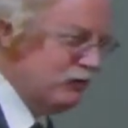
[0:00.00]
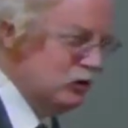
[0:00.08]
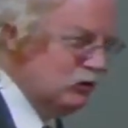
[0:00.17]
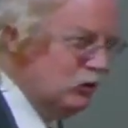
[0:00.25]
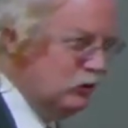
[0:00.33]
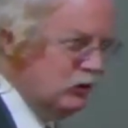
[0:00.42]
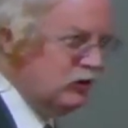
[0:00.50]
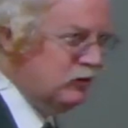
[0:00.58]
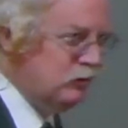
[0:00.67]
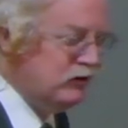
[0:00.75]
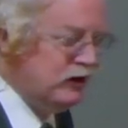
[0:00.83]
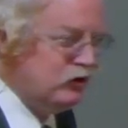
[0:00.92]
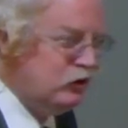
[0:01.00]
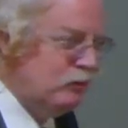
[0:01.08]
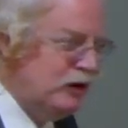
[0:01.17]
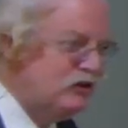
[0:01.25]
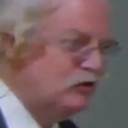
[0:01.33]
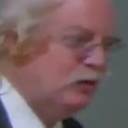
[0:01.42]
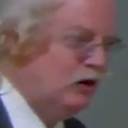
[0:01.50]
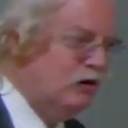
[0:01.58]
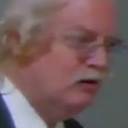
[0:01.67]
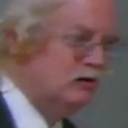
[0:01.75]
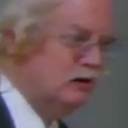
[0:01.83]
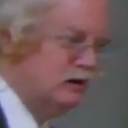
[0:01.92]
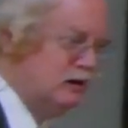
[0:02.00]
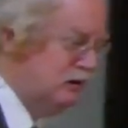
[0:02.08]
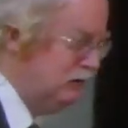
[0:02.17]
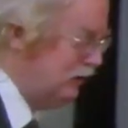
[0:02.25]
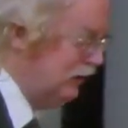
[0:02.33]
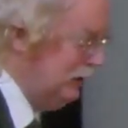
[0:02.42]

to do with professional baseball? You know,